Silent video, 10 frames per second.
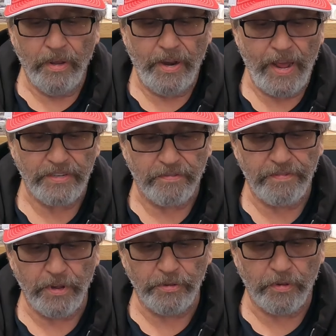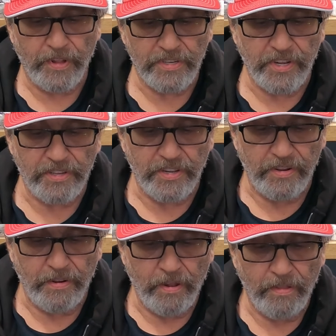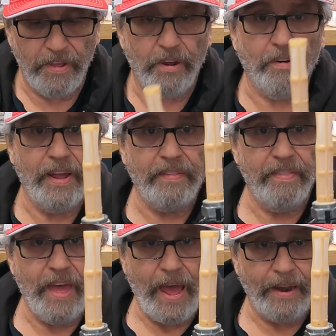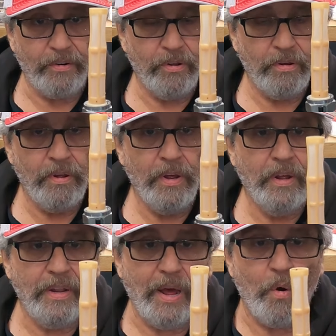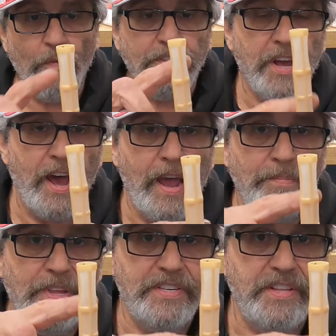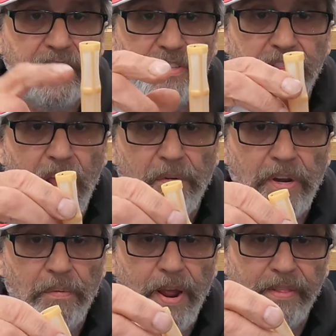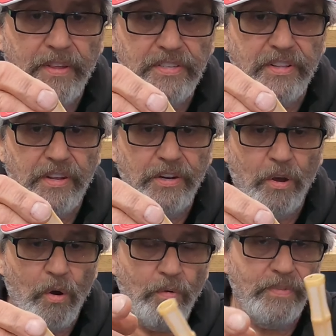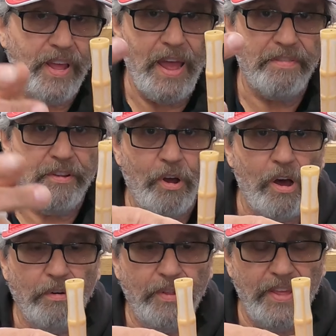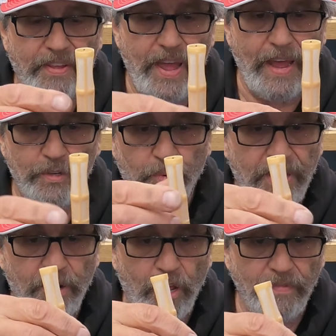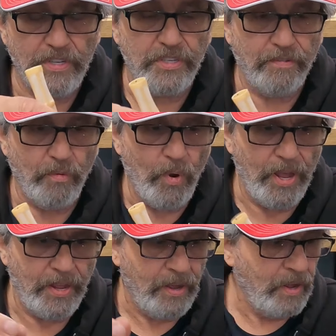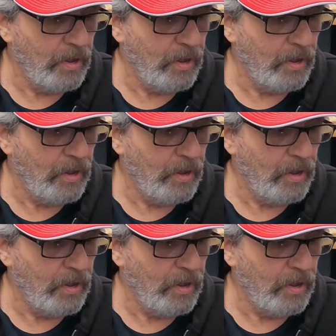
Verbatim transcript: It has a filter that sits in there like that. Now, over time, these things deteriorate. This, you know, the ethanol in the gas will eat all this stuff away.